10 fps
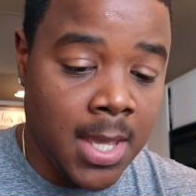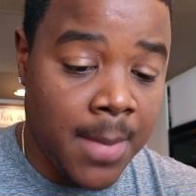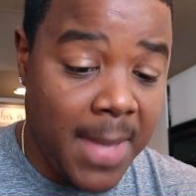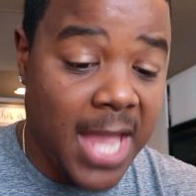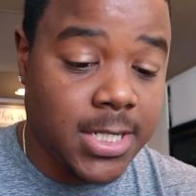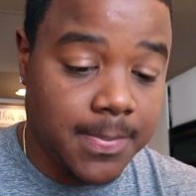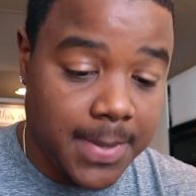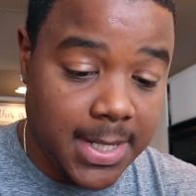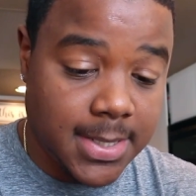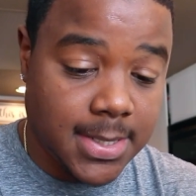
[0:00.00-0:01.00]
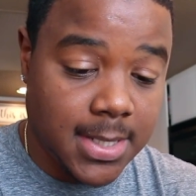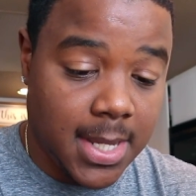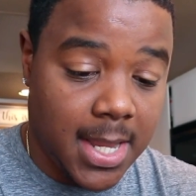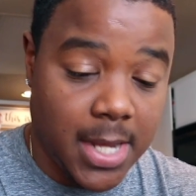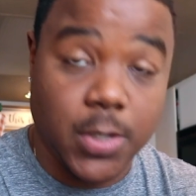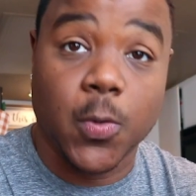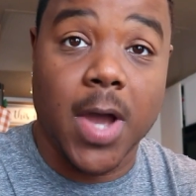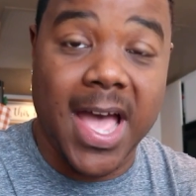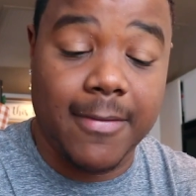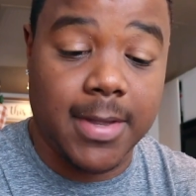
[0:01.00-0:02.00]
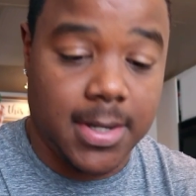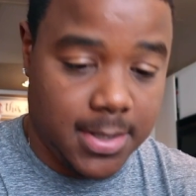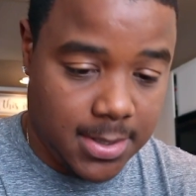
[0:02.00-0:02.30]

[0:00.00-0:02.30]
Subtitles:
Imagine peace, and you will have it.